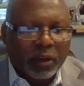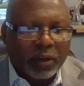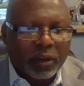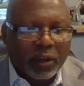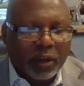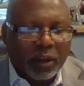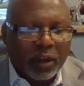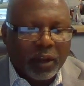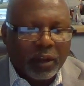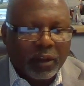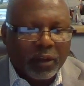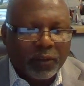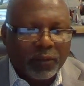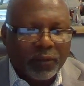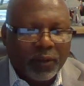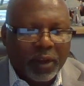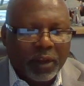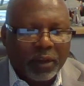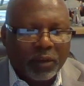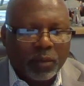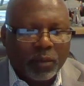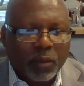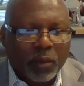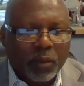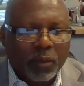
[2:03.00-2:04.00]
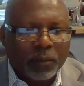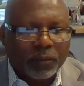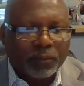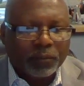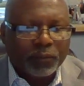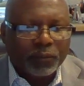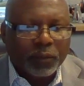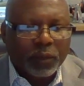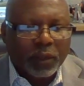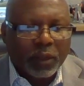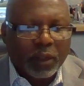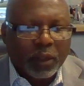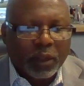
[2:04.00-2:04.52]
to the individual,
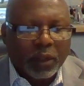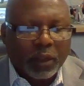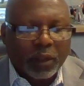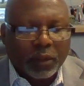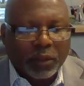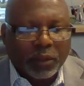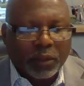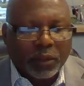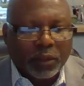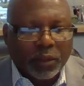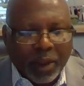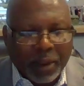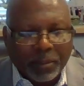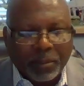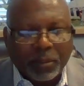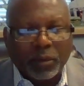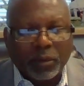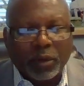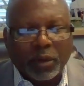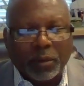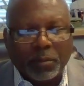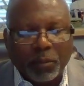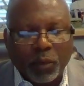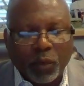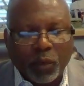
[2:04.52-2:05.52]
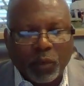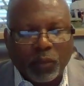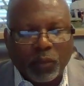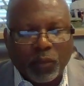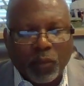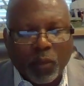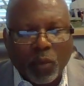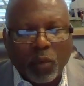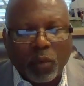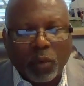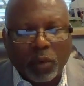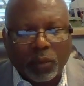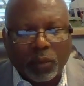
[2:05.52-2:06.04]
they're able to move
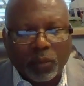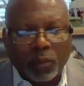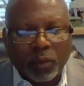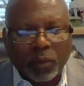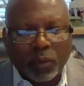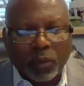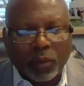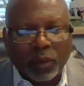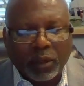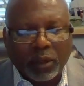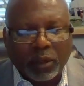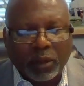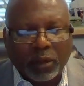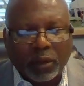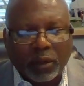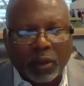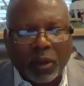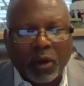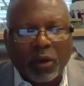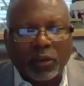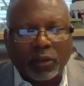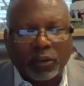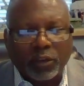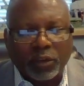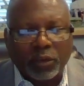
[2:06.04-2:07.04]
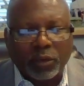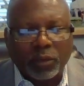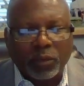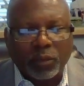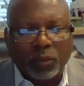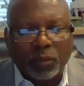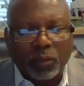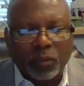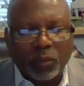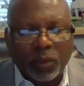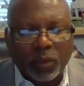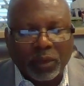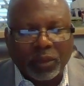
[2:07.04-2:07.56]
forward with the
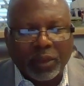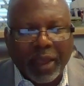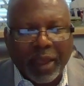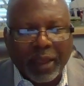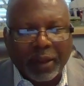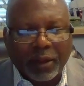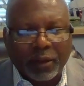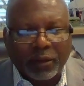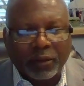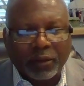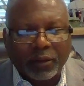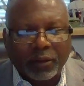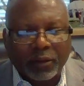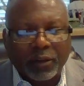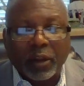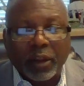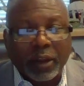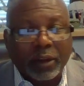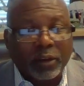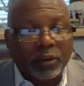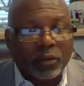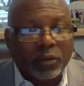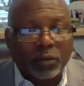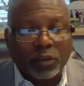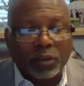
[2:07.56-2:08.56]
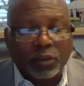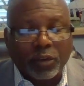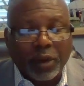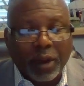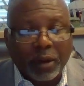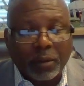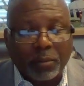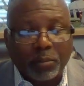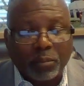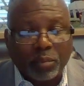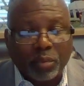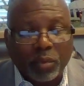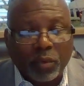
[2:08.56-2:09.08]
lawsuit with that, because all they have to do is
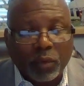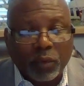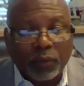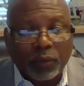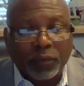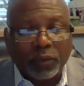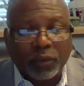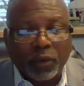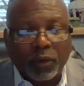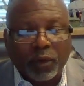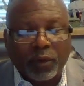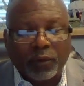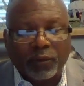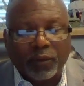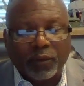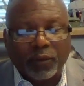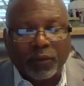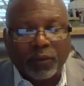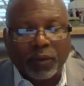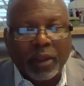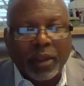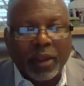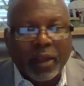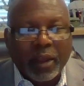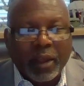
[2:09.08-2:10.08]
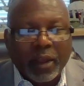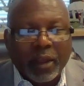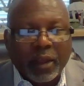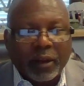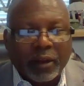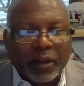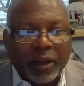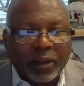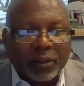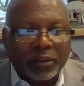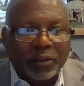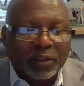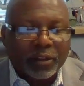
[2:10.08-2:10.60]
try to prove service.
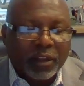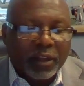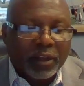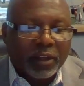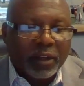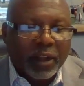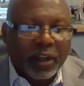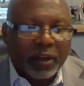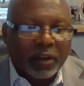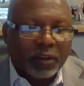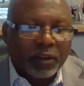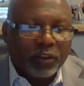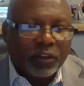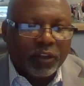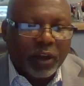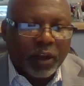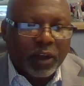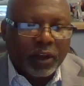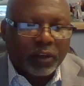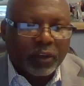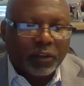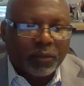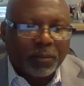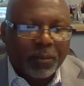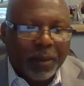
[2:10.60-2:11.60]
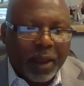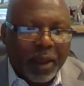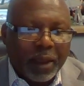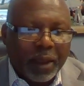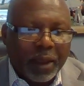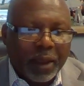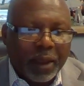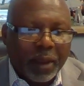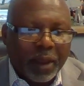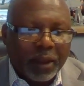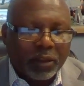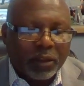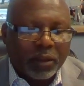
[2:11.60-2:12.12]
The other thing that the judge
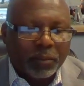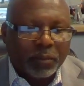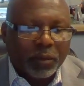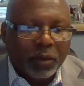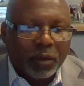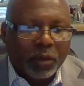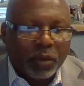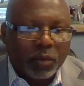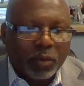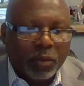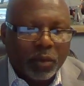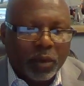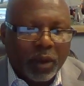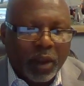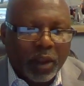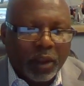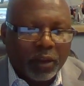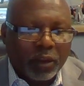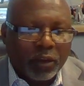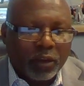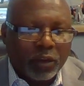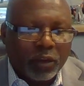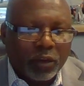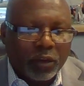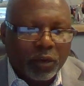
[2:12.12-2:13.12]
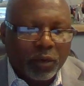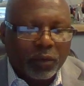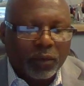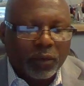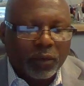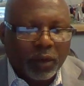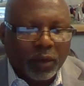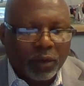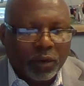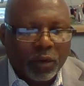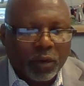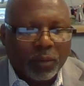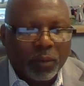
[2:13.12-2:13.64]
might make them do, and they
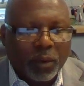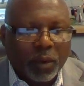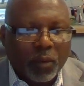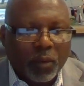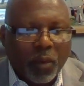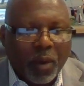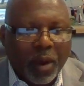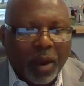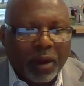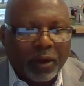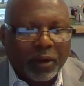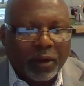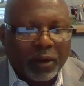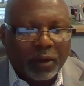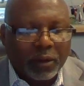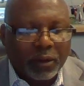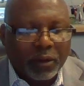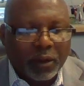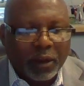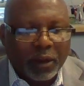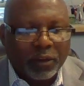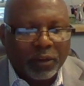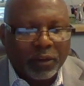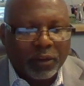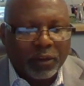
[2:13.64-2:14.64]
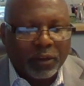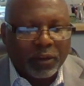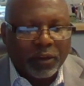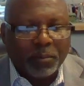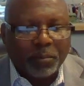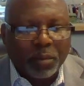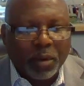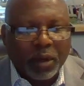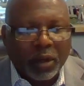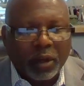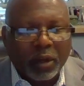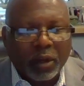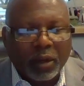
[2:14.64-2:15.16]
usually do require this, is that you have to
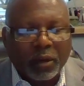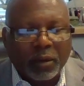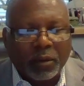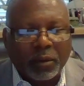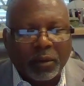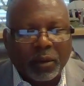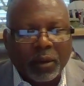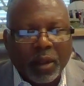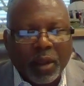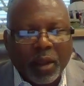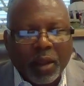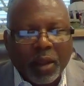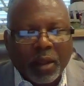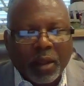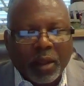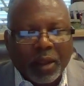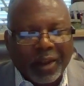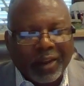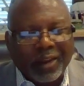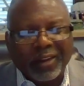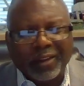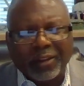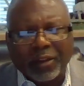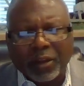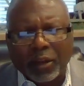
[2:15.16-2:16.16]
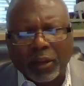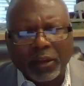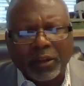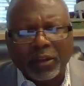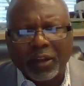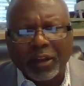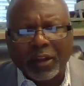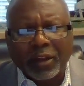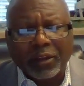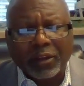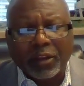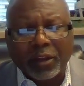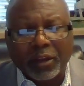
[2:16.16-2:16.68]
put it in a, and
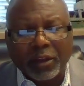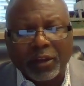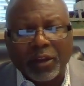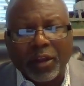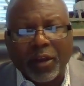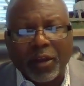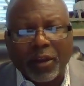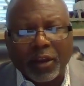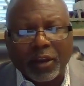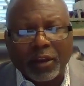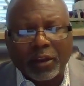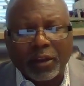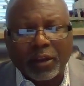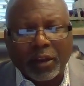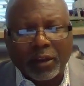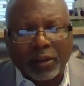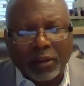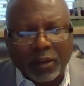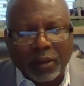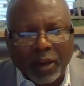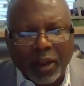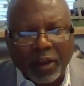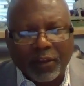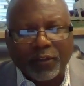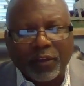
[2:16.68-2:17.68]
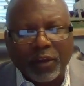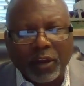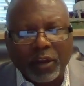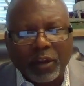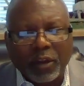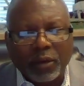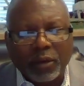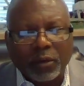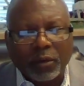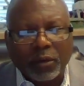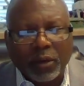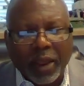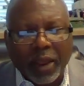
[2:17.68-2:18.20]
it is in there. It's in
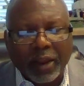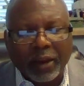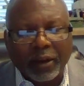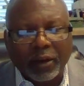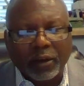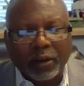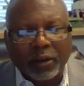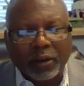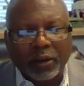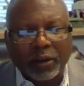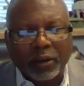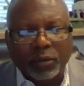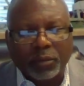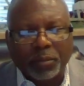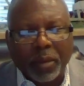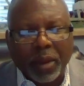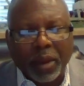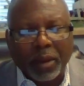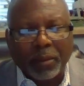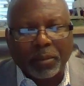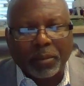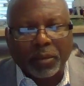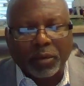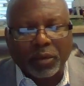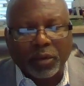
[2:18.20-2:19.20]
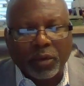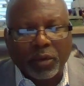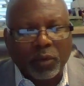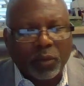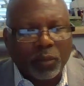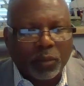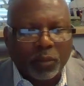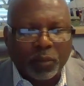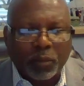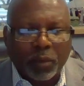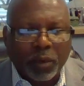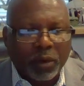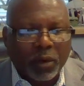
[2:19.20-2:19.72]
every daily newspaper.
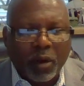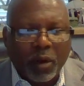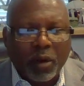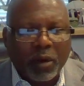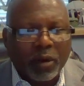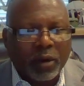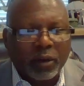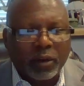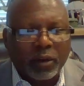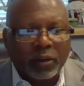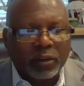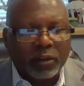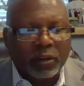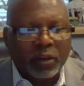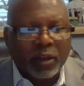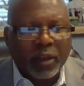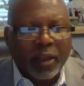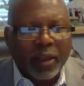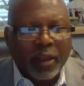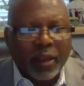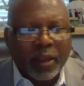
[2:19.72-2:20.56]
So regardless,